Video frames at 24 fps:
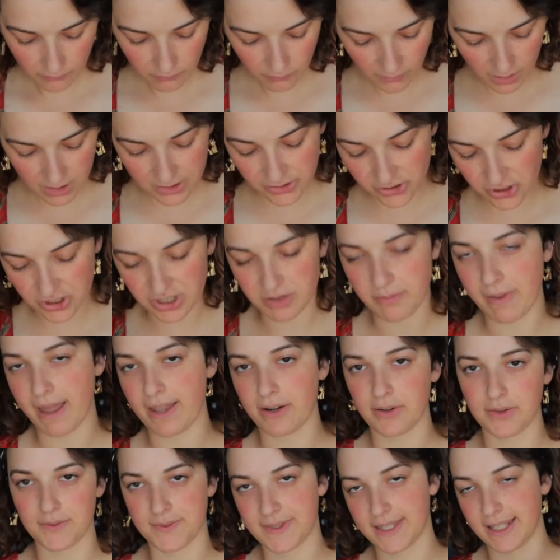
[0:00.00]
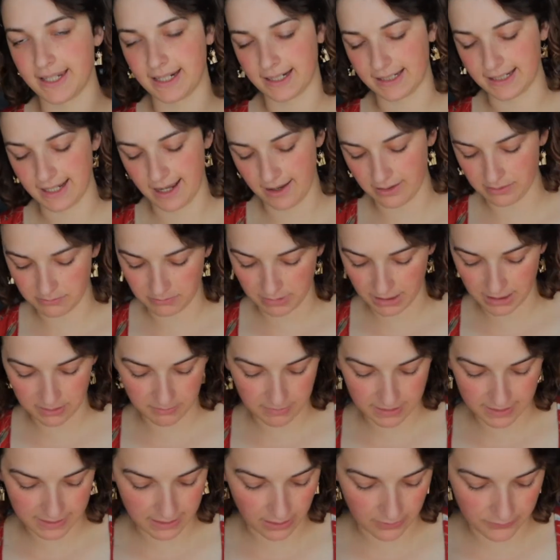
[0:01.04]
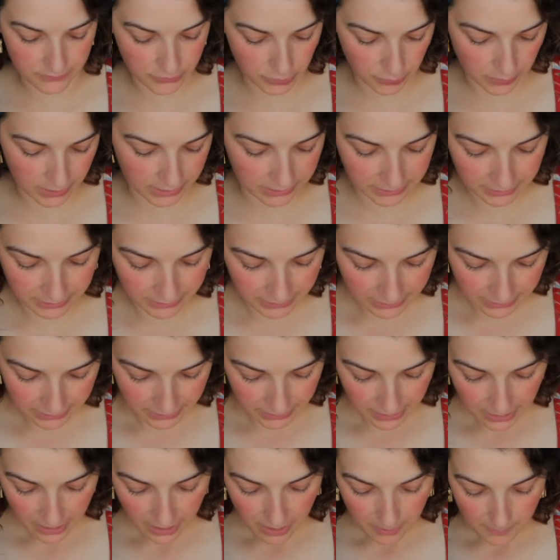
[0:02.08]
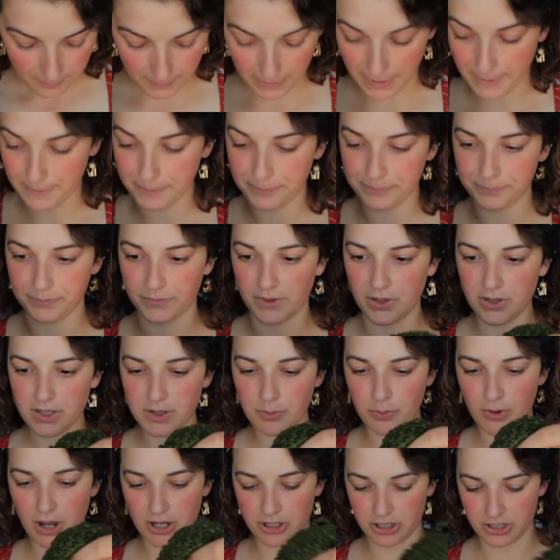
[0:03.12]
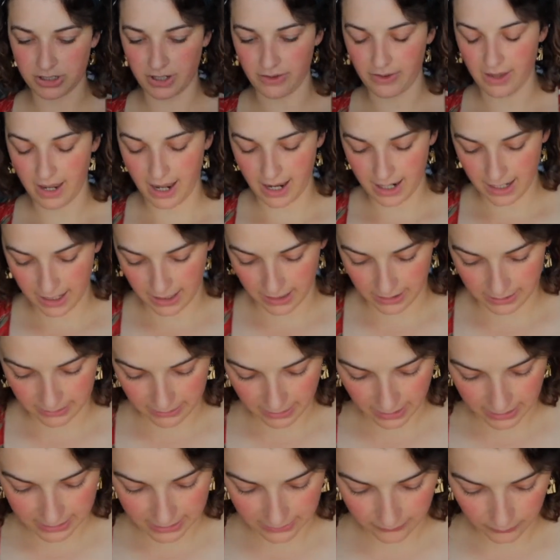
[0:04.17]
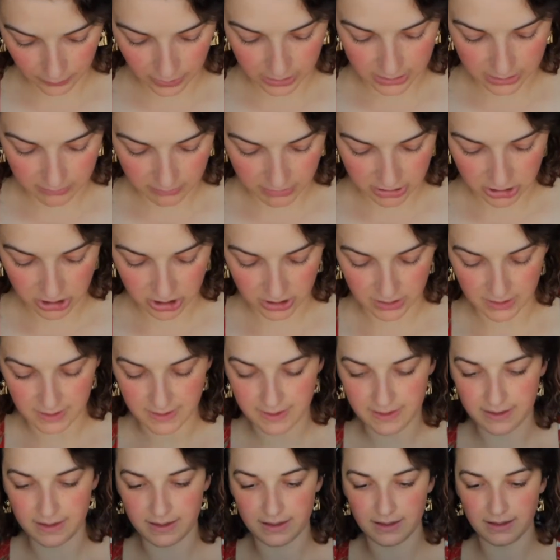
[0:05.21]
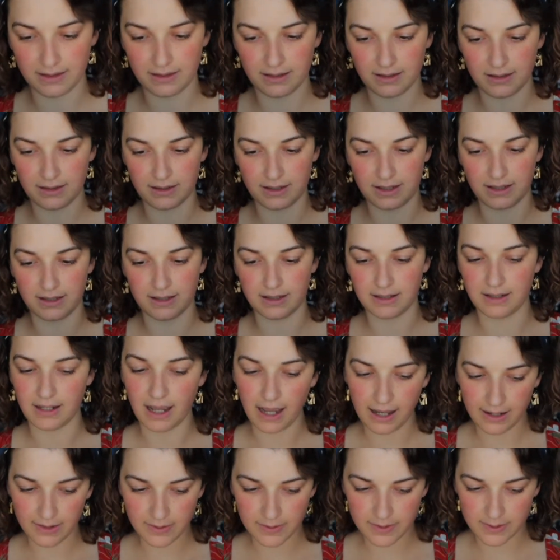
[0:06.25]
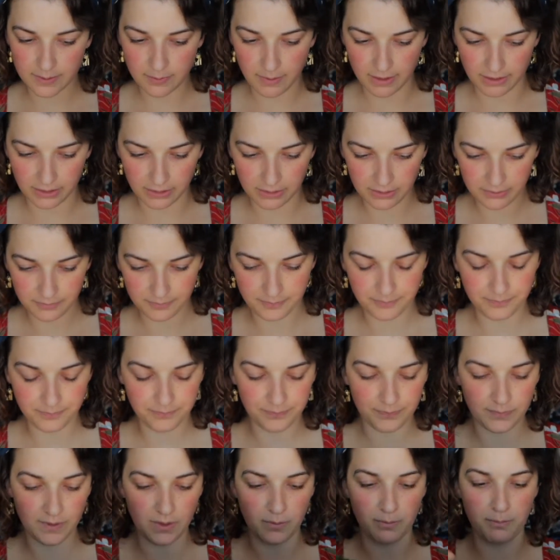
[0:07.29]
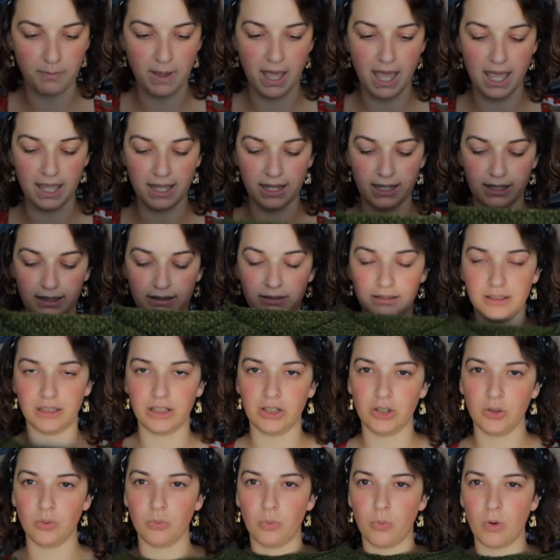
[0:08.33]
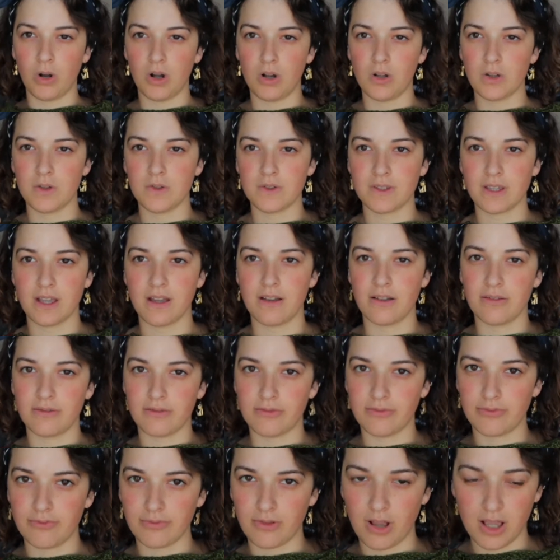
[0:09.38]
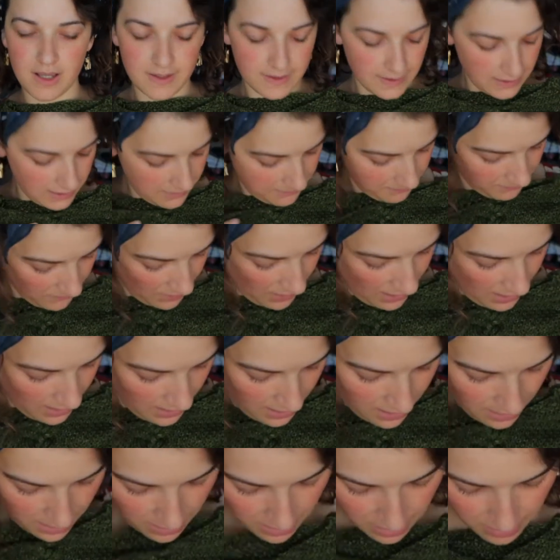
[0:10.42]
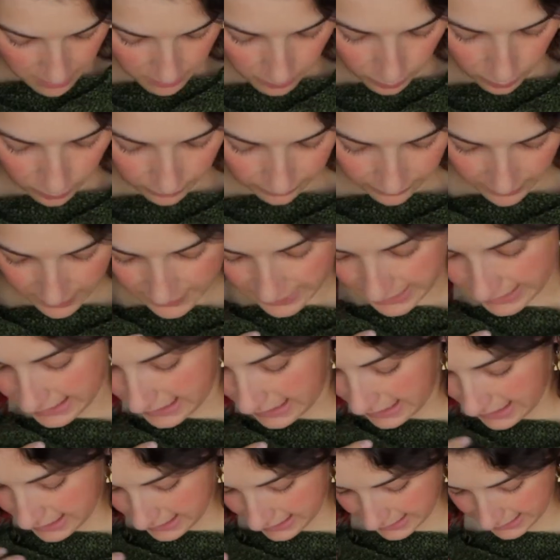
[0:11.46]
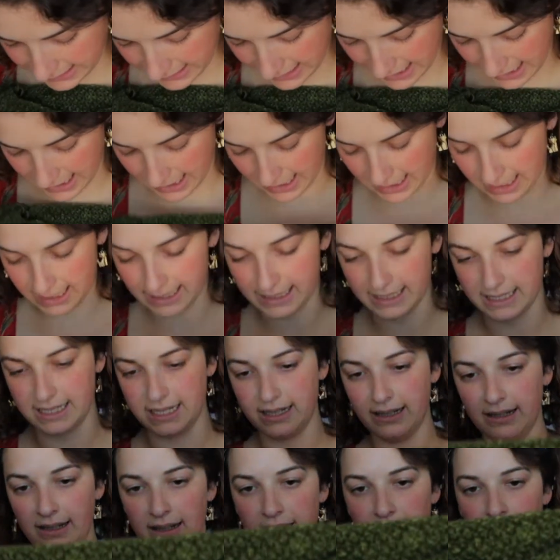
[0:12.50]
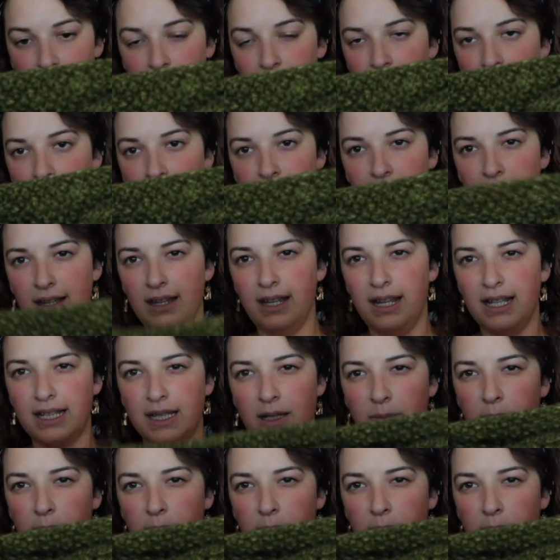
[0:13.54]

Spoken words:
It's just a matter of sitting down and making myself do it. But there's a project on that, and I did forget to mention this is the Guile sweater by Claire Walls of Flossie, or Flossie Knits, and it's a